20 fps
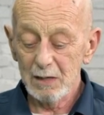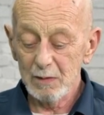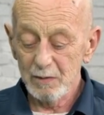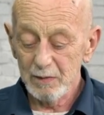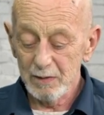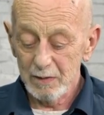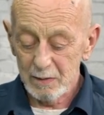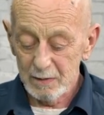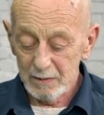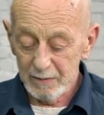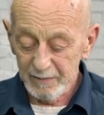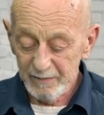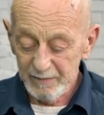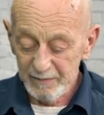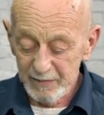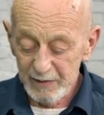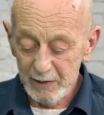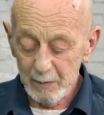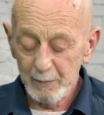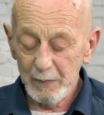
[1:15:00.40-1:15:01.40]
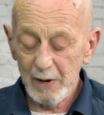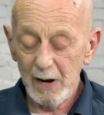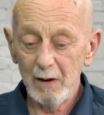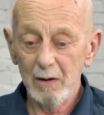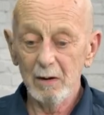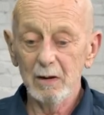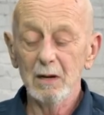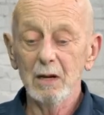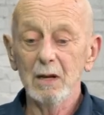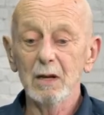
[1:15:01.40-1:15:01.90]
with feet
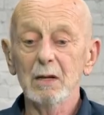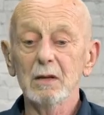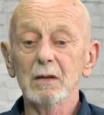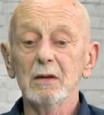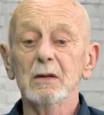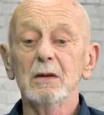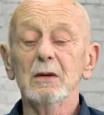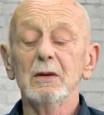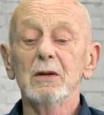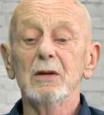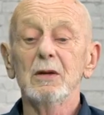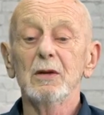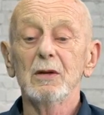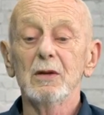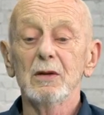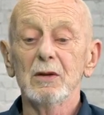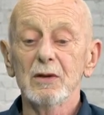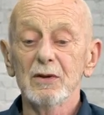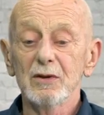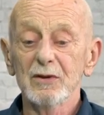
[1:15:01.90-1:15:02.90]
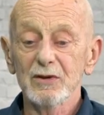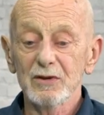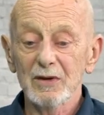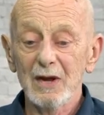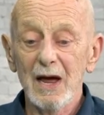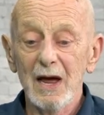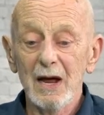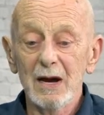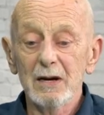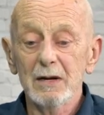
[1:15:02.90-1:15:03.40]
parallel,
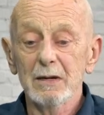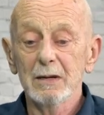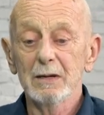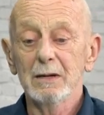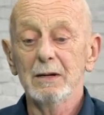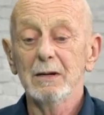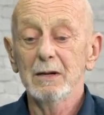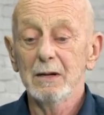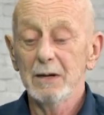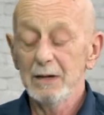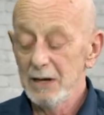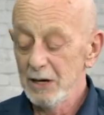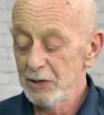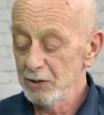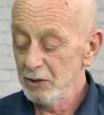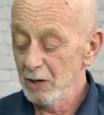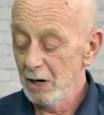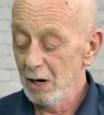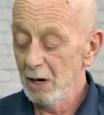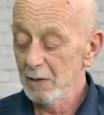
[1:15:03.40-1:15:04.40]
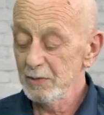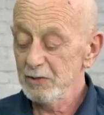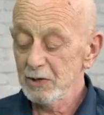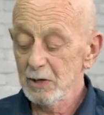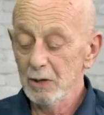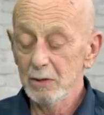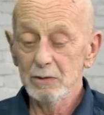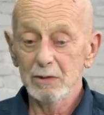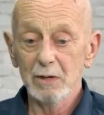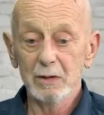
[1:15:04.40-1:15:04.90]
stand, let your arms
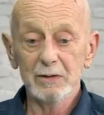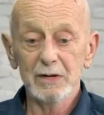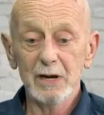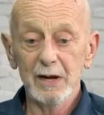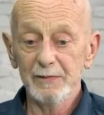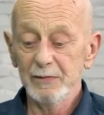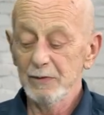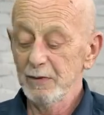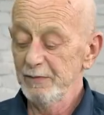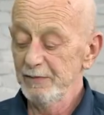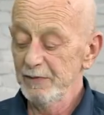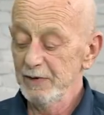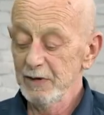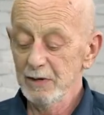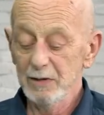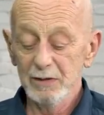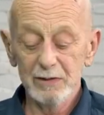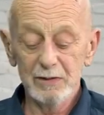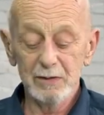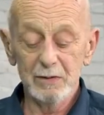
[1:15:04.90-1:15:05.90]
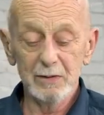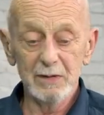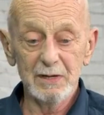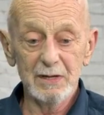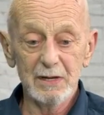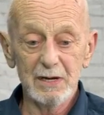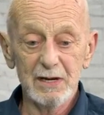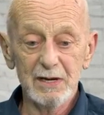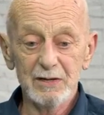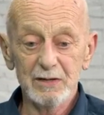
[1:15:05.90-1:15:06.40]
go. Don't have your fingers doing
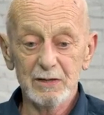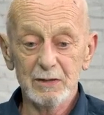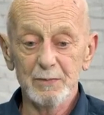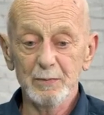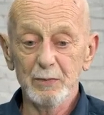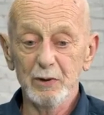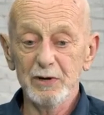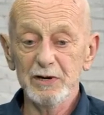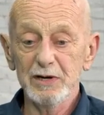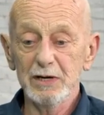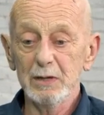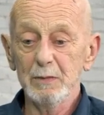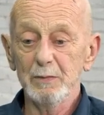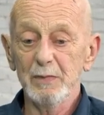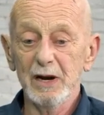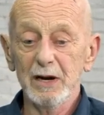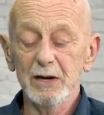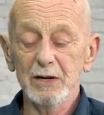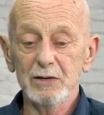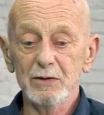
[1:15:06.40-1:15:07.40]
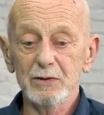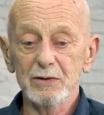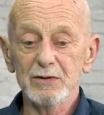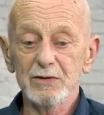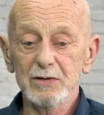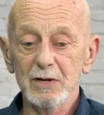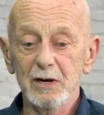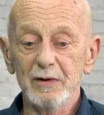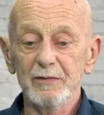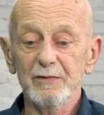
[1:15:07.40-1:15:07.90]
this, pointing back at
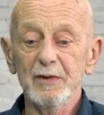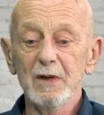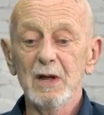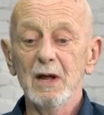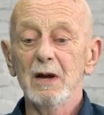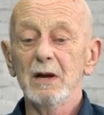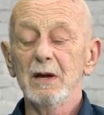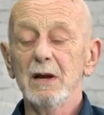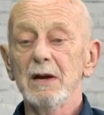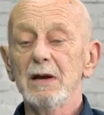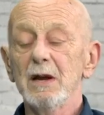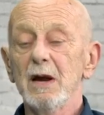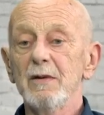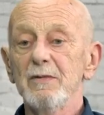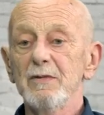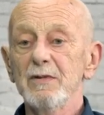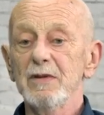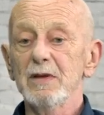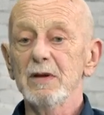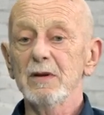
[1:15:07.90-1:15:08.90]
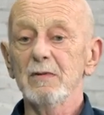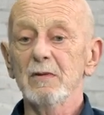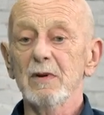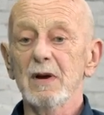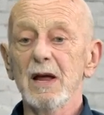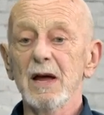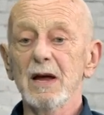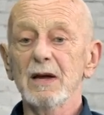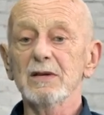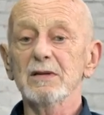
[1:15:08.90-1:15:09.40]
yourself. Let everything
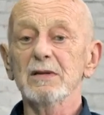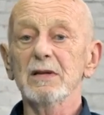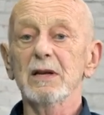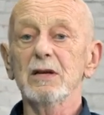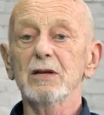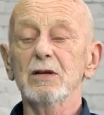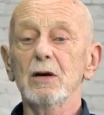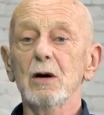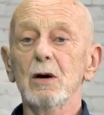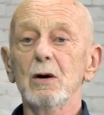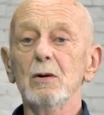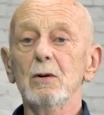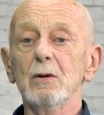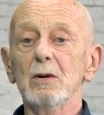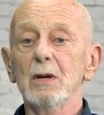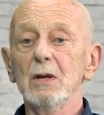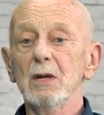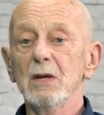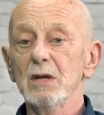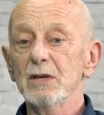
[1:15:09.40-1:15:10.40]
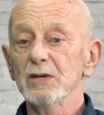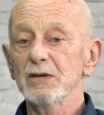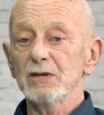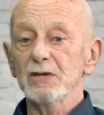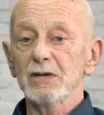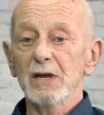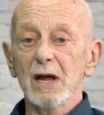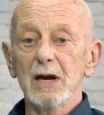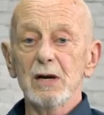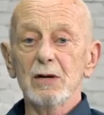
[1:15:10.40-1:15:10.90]
relax, let go,
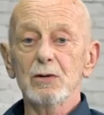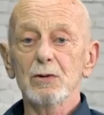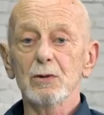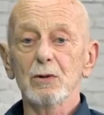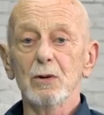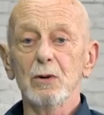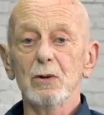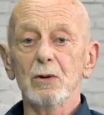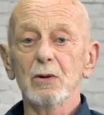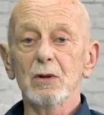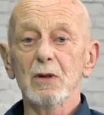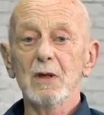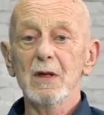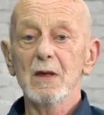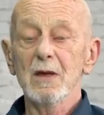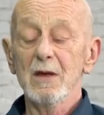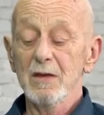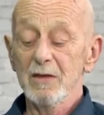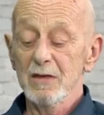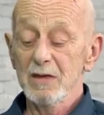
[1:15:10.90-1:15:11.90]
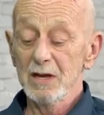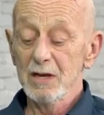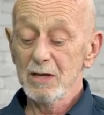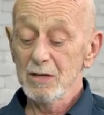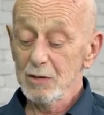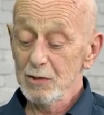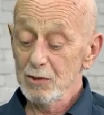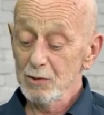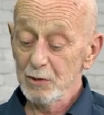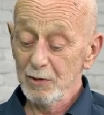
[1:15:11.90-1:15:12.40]
stand tall. Think
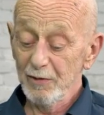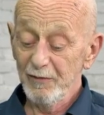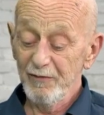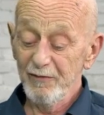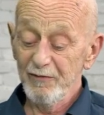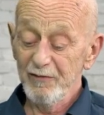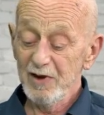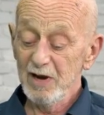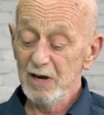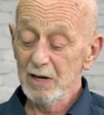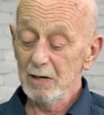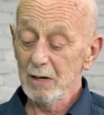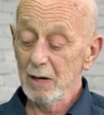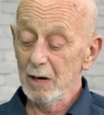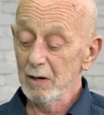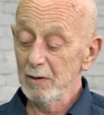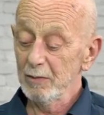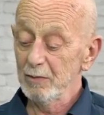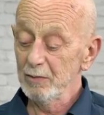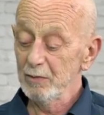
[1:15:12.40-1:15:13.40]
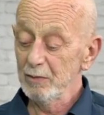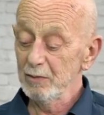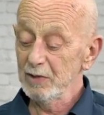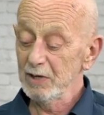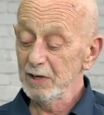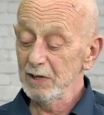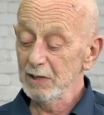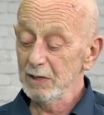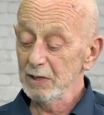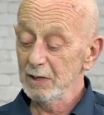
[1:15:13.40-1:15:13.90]
that your feet are
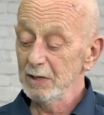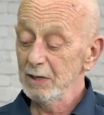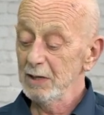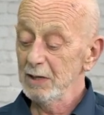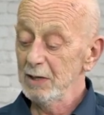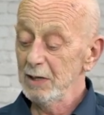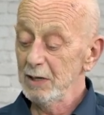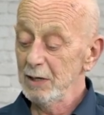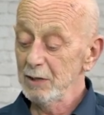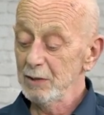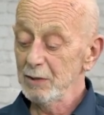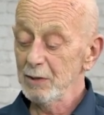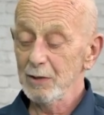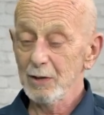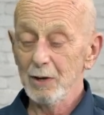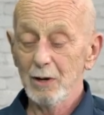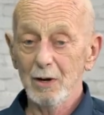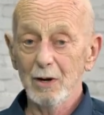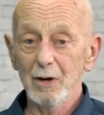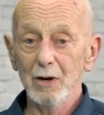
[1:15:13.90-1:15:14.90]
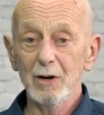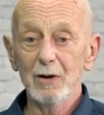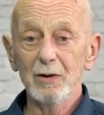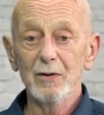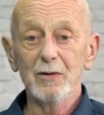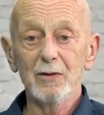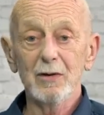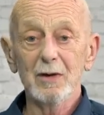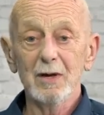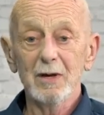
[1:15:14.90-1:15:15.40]
rooted into the
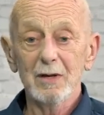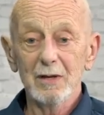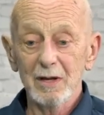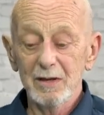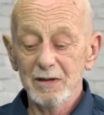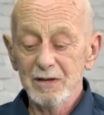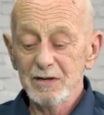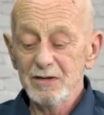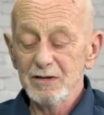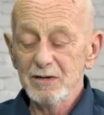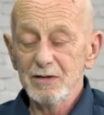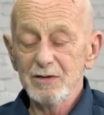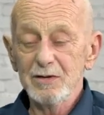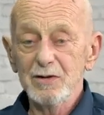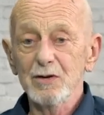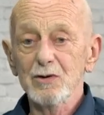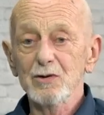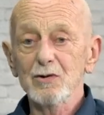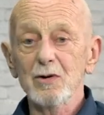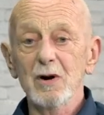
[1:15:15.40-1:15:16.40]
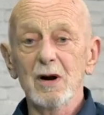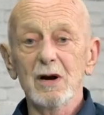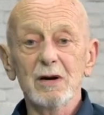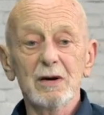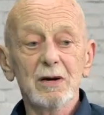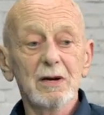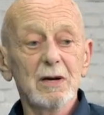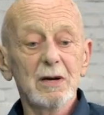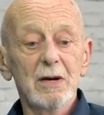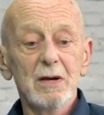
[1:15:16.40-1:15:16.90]
earth, that this is the
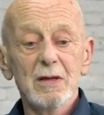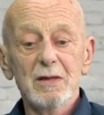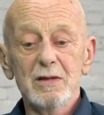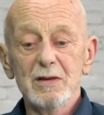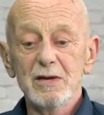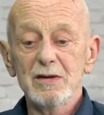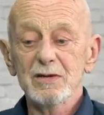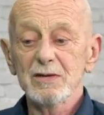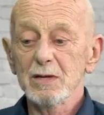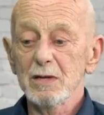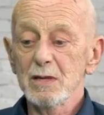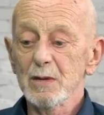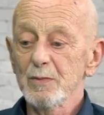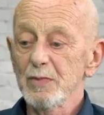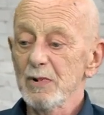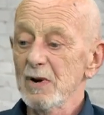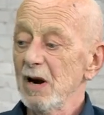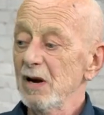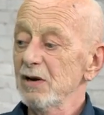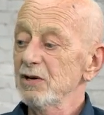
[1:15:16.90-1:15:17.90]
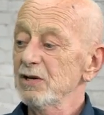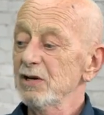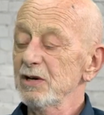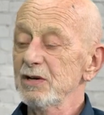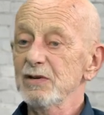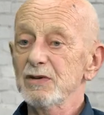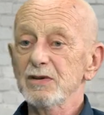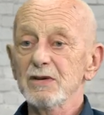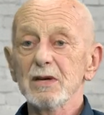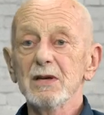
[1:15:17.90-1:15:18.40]
trunk, these are the
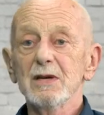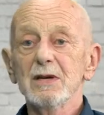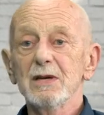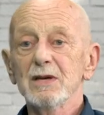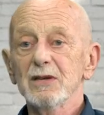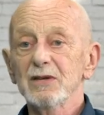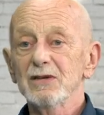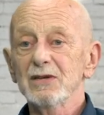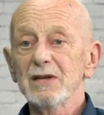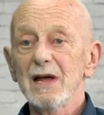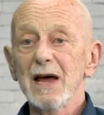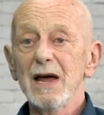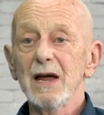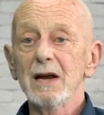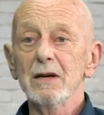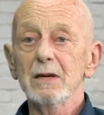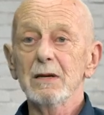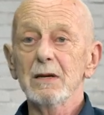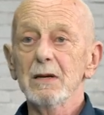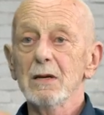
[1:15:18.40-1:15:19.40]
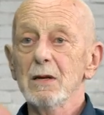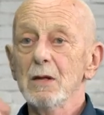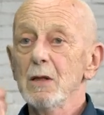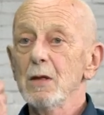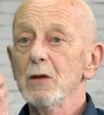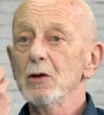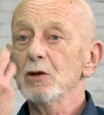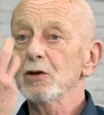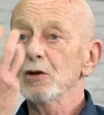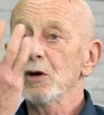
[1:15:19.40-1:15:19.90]
branches. Stand,
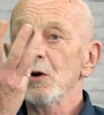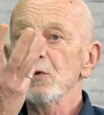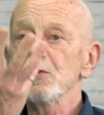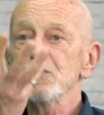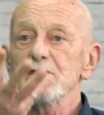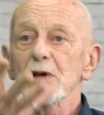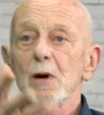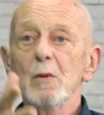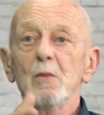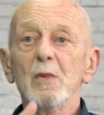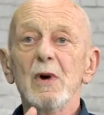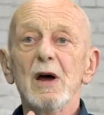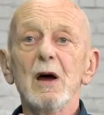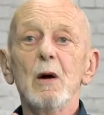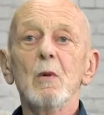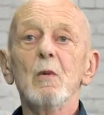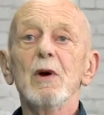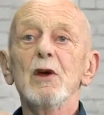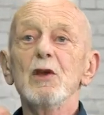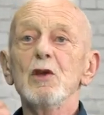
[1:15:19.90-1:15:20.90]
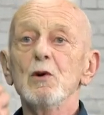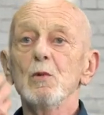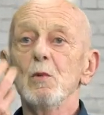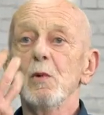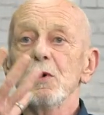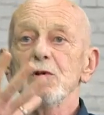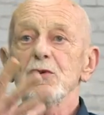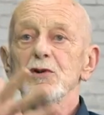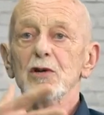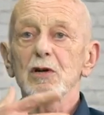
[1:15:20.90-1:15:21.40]
go somewhere where you
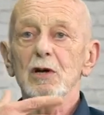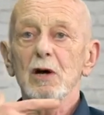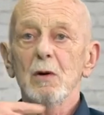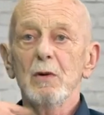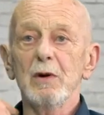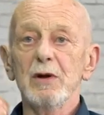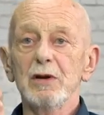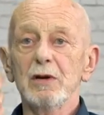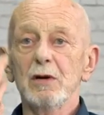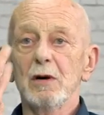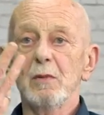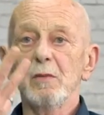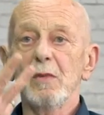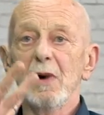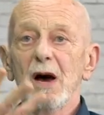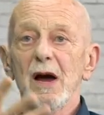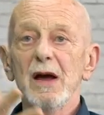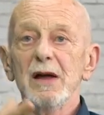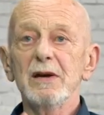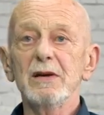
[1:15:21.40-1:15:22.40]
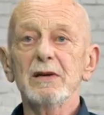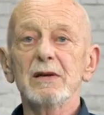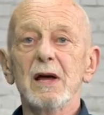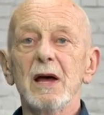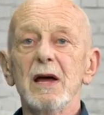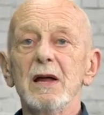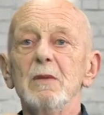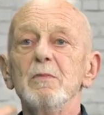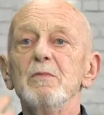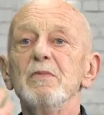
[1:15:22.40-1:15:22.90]
want to go in your mind
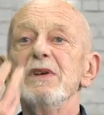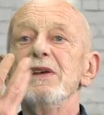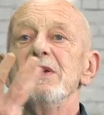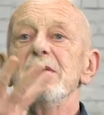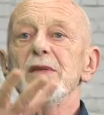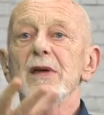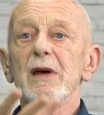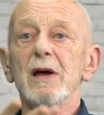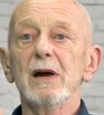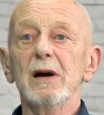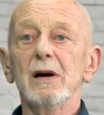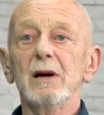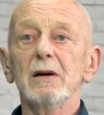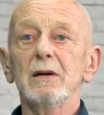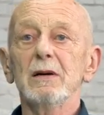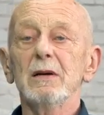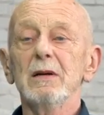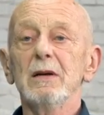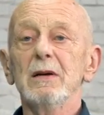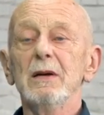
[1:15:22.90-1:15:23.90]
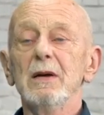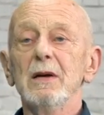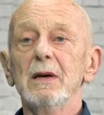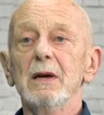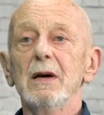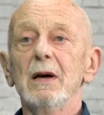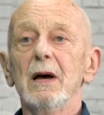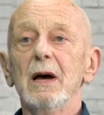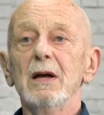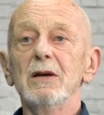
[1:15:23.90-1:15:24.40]
and be there
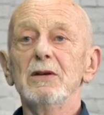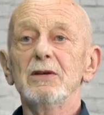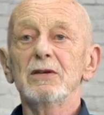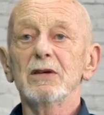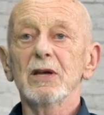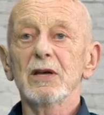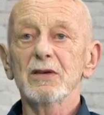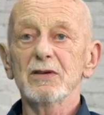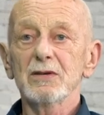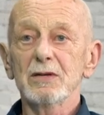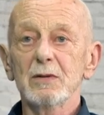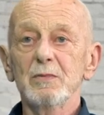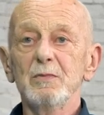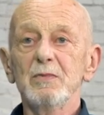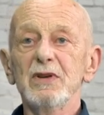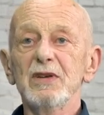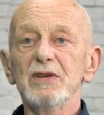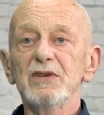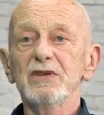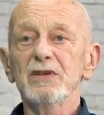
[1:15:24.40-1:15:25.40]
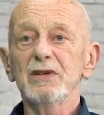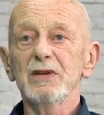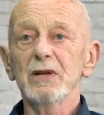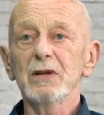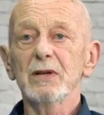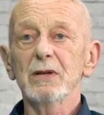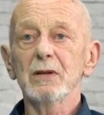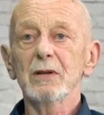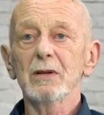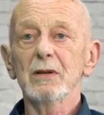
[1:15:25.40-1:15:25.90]
and just be
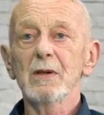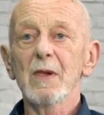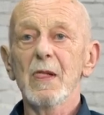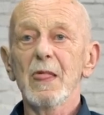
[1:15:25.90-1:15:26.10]
still.